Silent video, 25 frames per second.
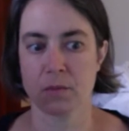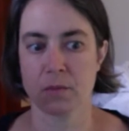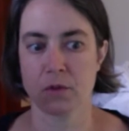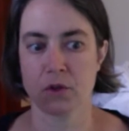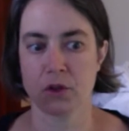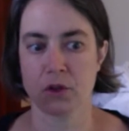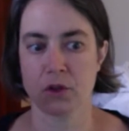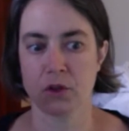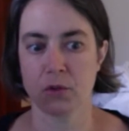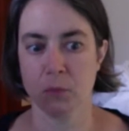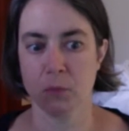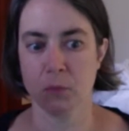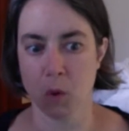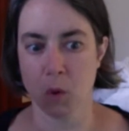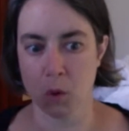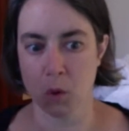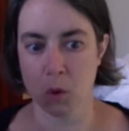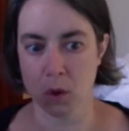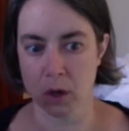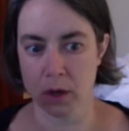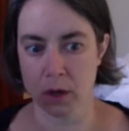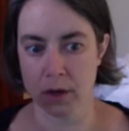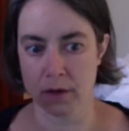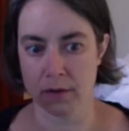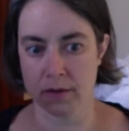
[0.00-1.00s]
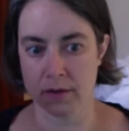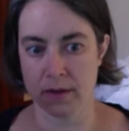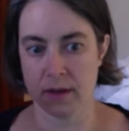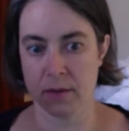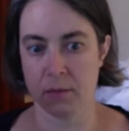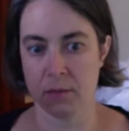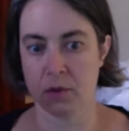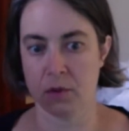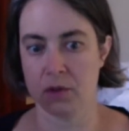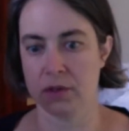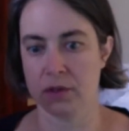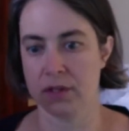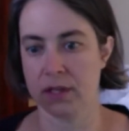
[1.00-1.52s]
do more than
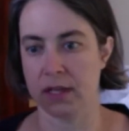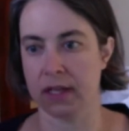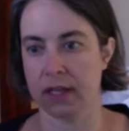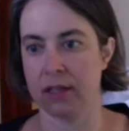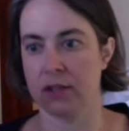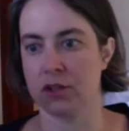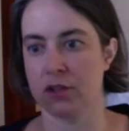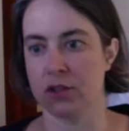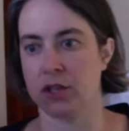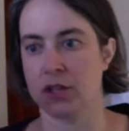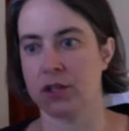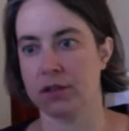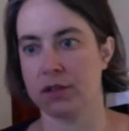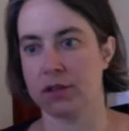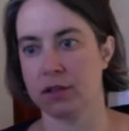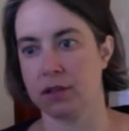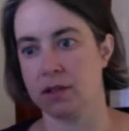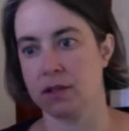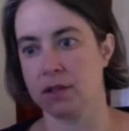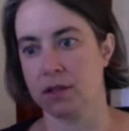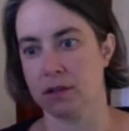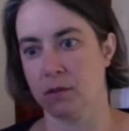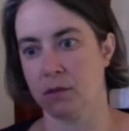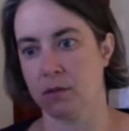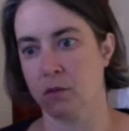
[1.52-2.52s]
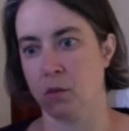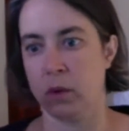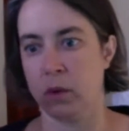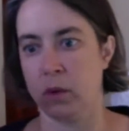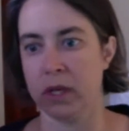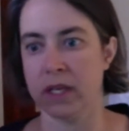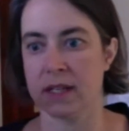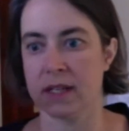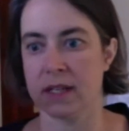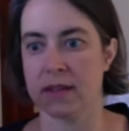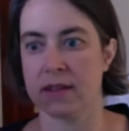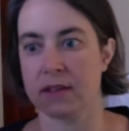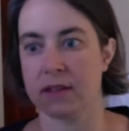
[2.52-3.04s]
present just, we
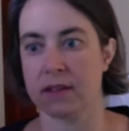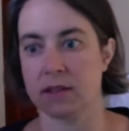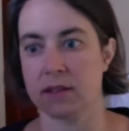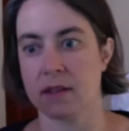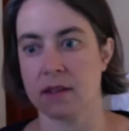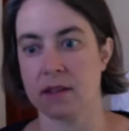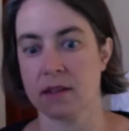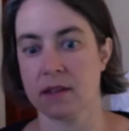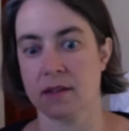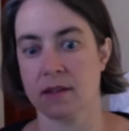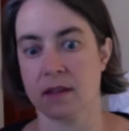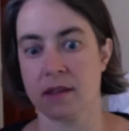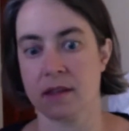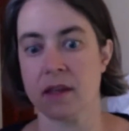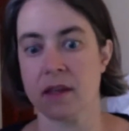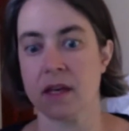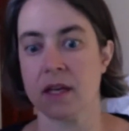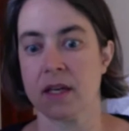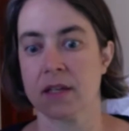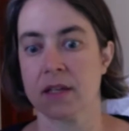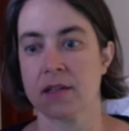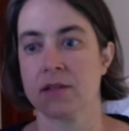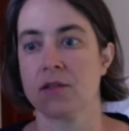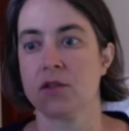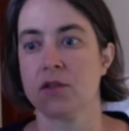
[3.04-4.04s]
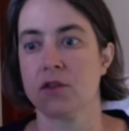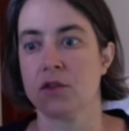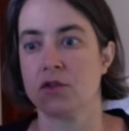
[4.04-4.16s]
did this and this and this.